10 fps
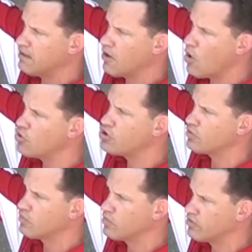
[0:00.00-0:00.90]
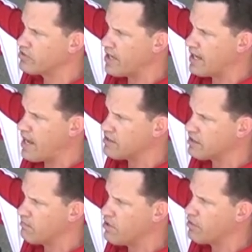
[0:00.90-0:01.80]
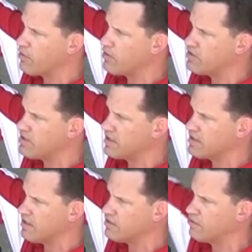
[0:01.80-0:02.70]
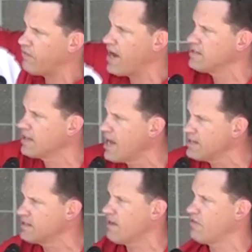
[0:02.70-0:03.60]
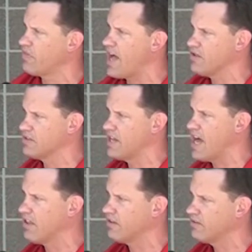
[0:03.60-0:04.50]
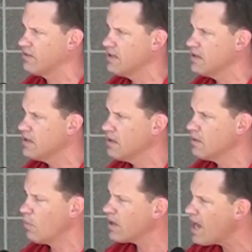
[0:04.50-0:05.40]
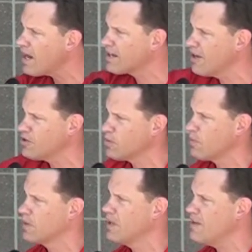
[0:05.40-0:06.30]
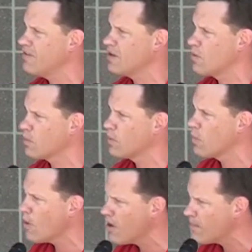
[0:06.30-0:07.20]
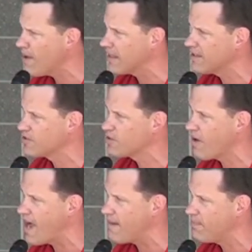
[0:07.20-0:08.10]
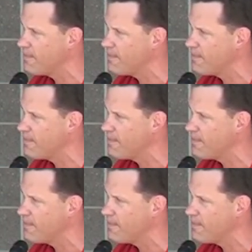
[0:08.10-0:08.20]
OSHA rules say it has to be 36 inches. Fines the guy $7,000. What kind of country are we living in where we're worrying about this crap?